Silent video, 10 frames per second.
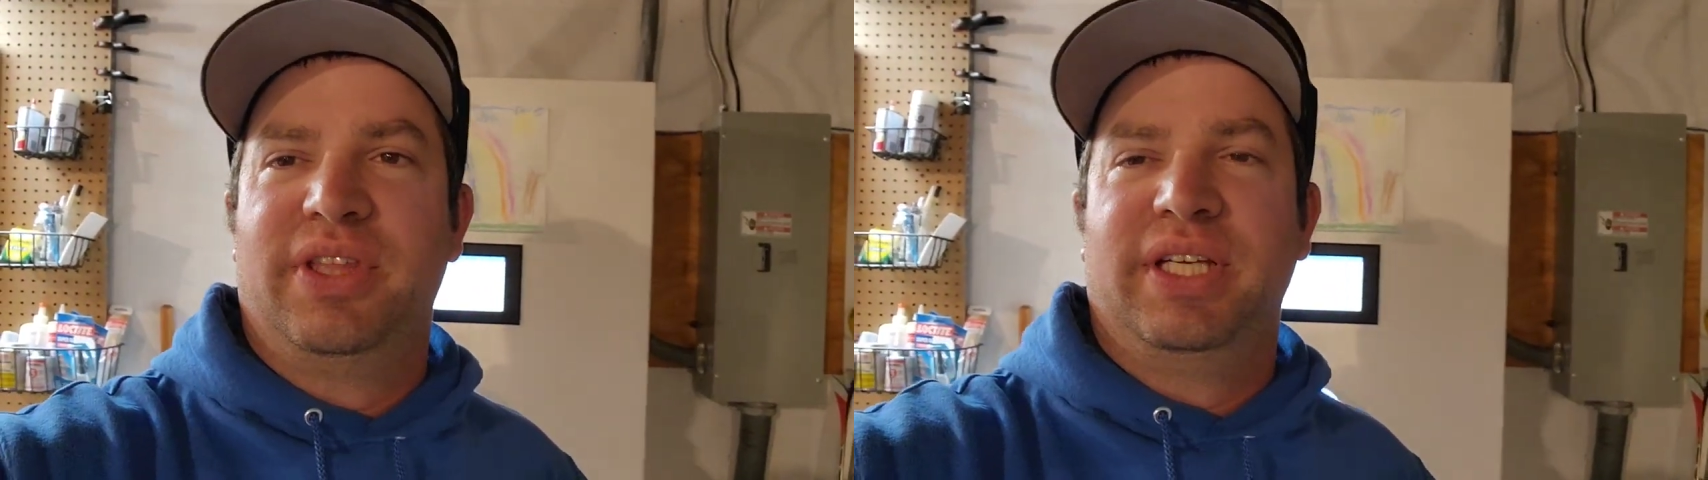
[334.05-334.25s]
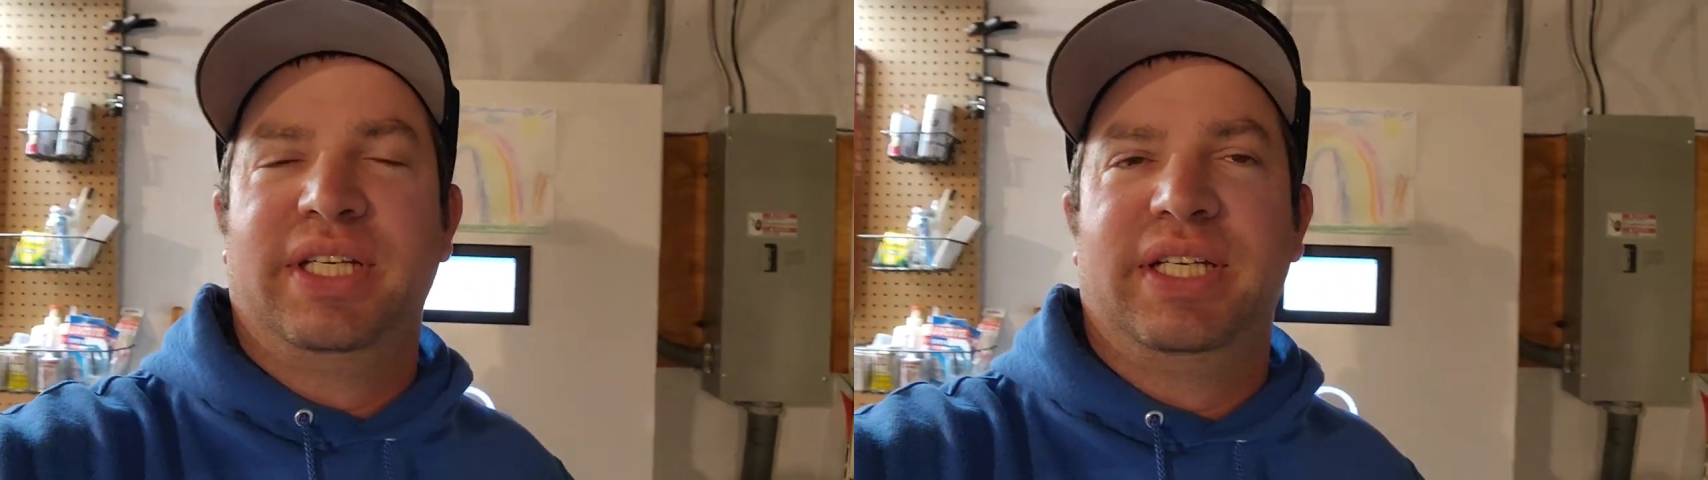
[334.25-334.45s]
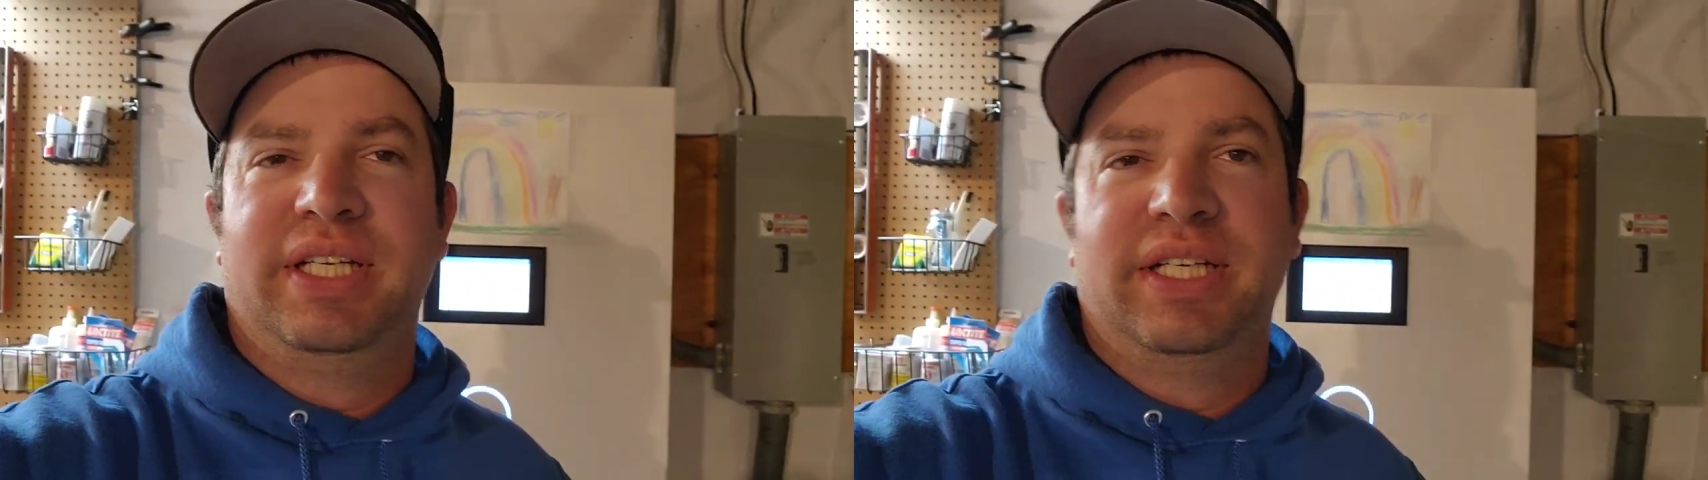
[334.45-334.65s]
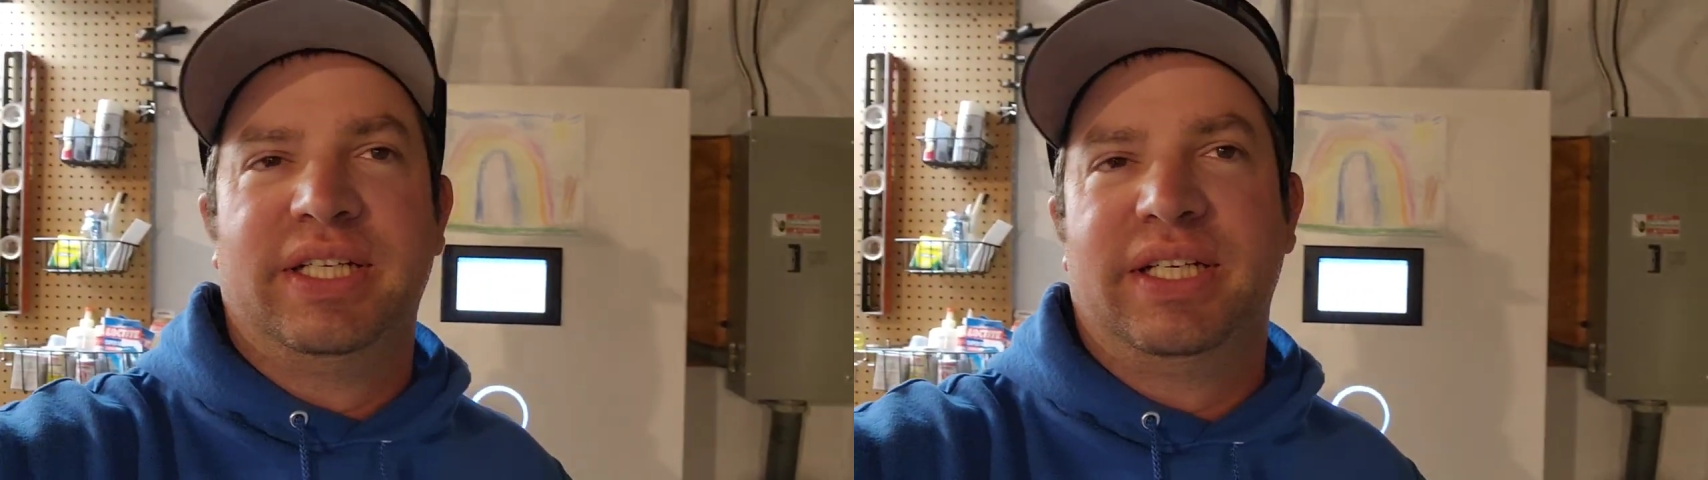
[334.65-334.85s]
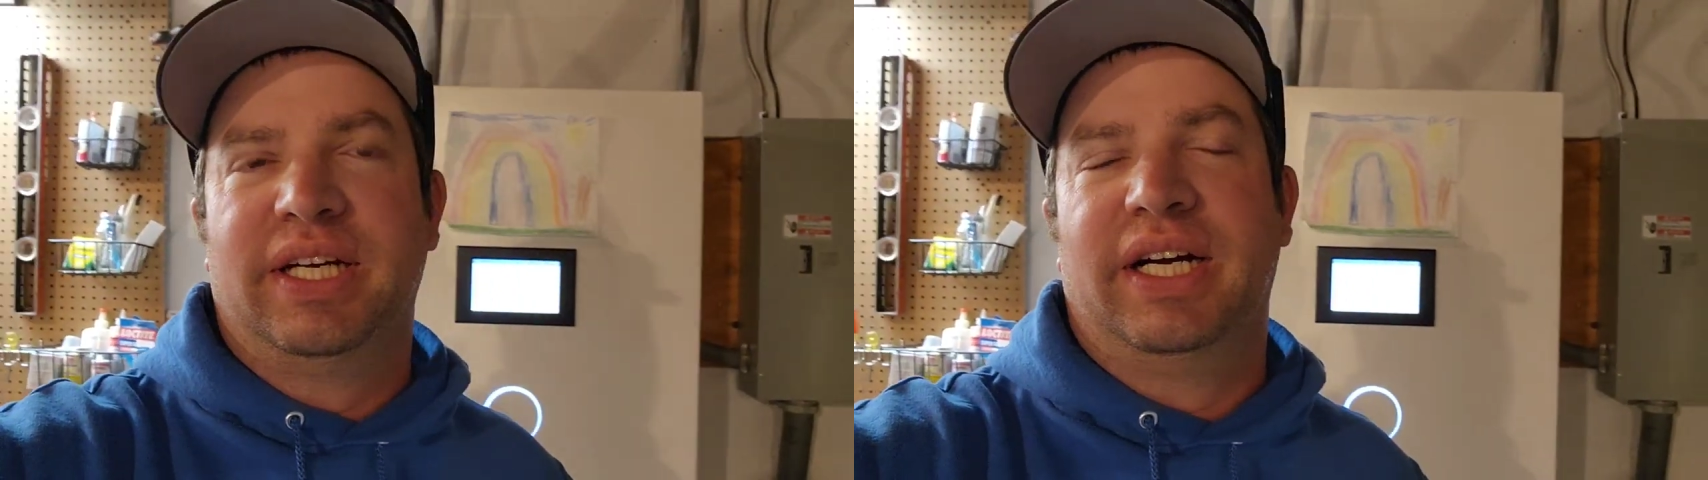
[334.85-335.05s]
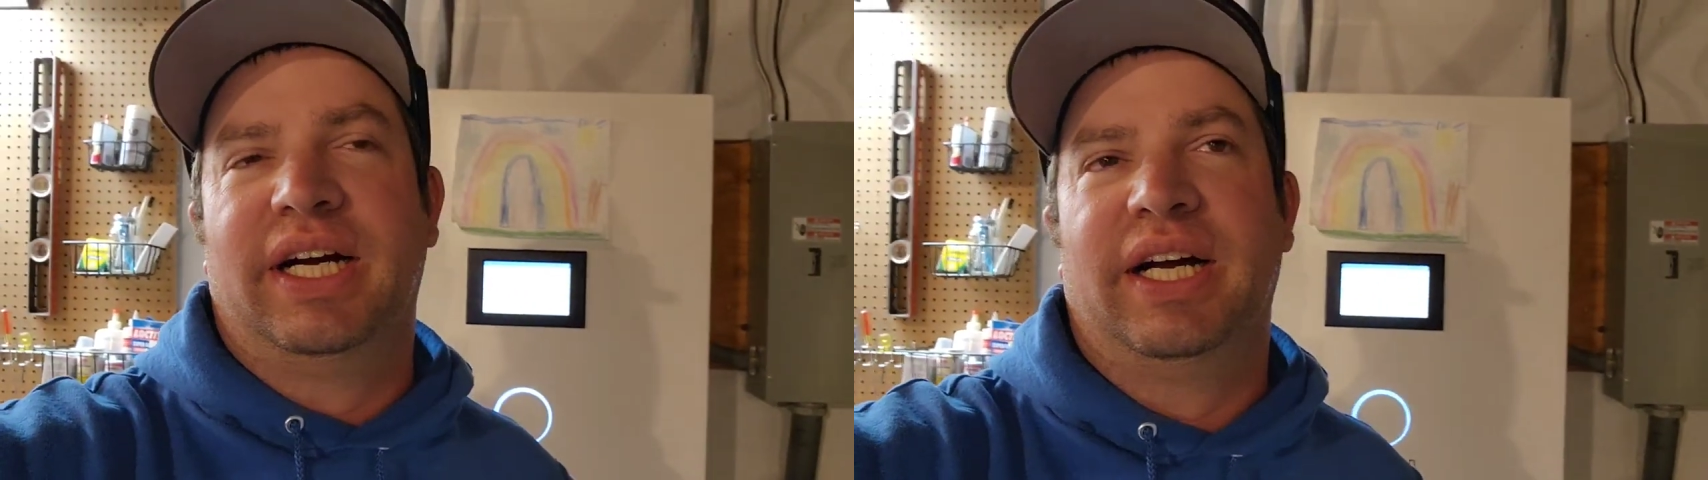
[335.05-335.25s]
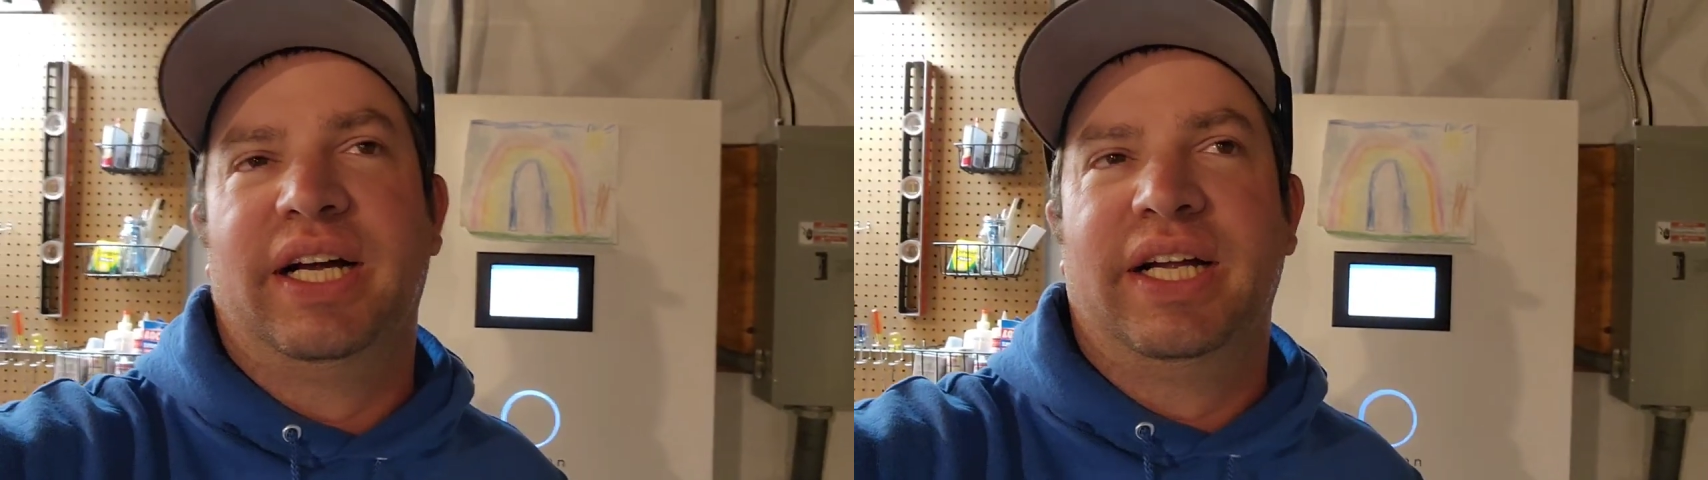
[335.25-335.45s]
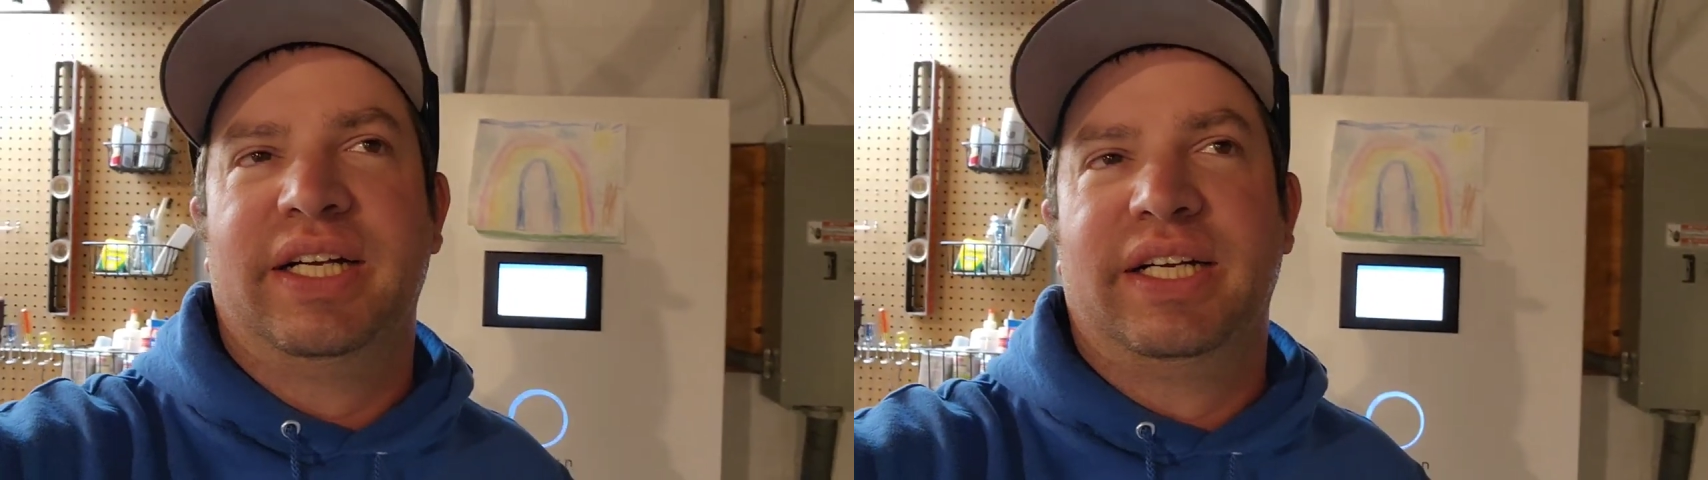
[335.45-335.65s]
the
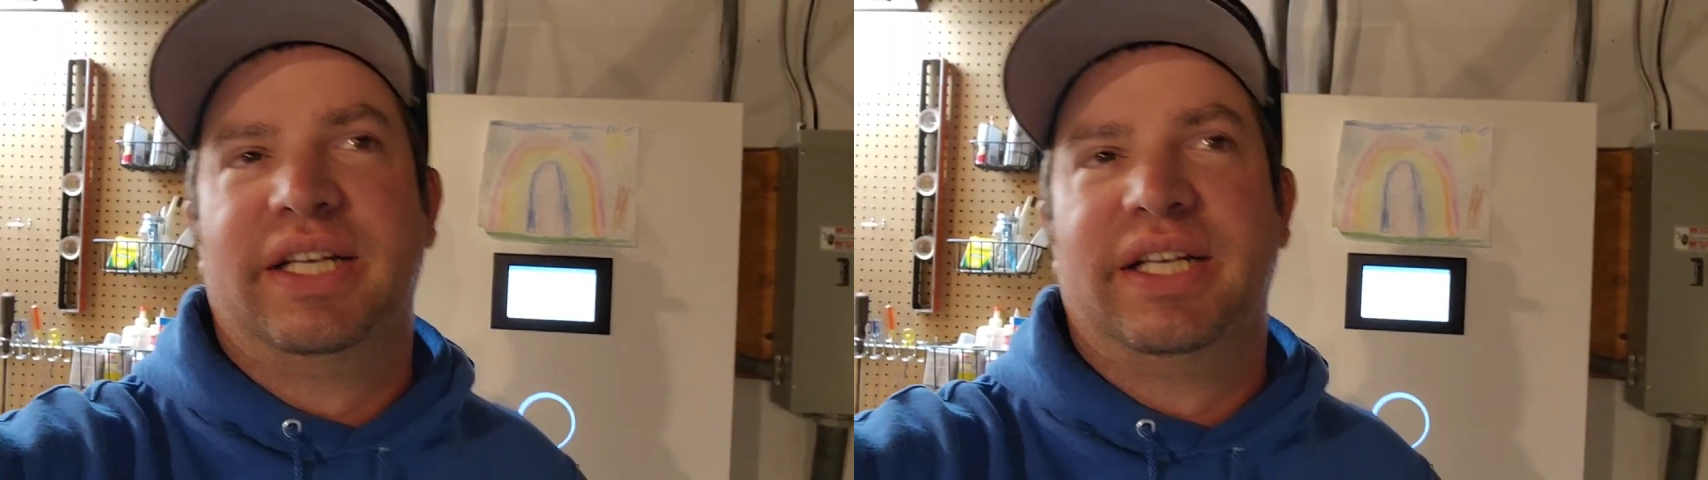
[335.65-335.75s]
uh,